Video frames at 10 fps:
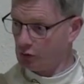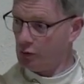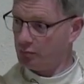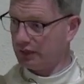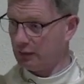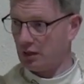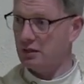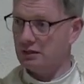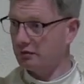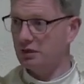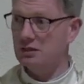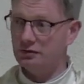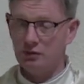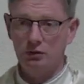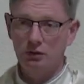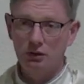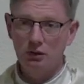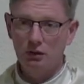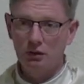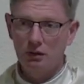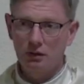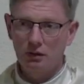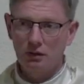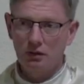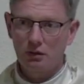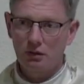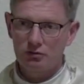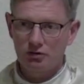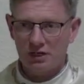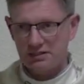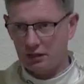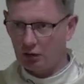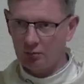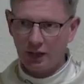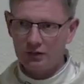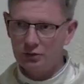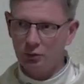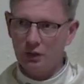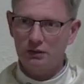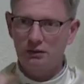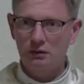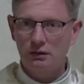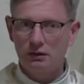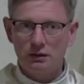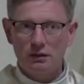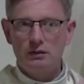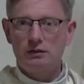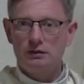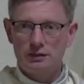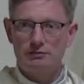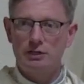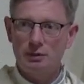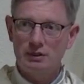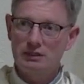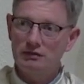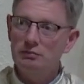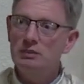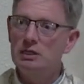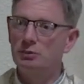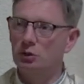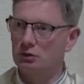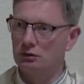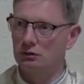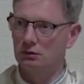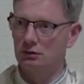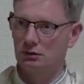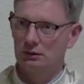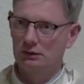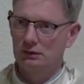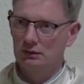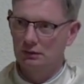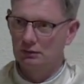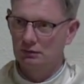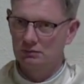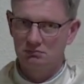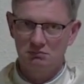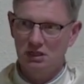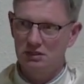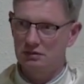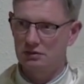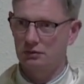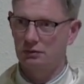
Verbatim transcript: up and get married and have kids of her own. Trace that all back to what? This friend of mine giving me a book. 10 years ago.